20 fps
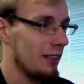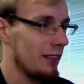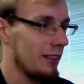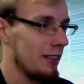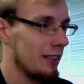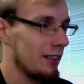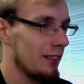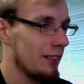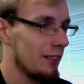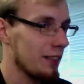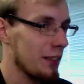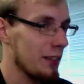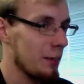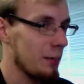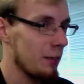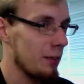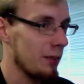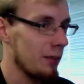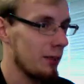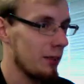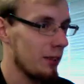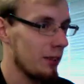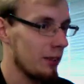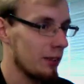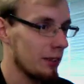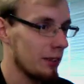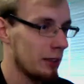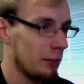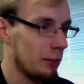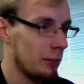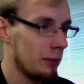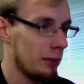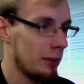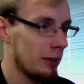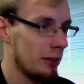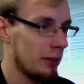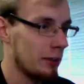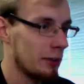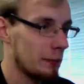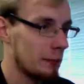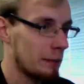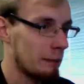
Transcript: It's coming along, coming along.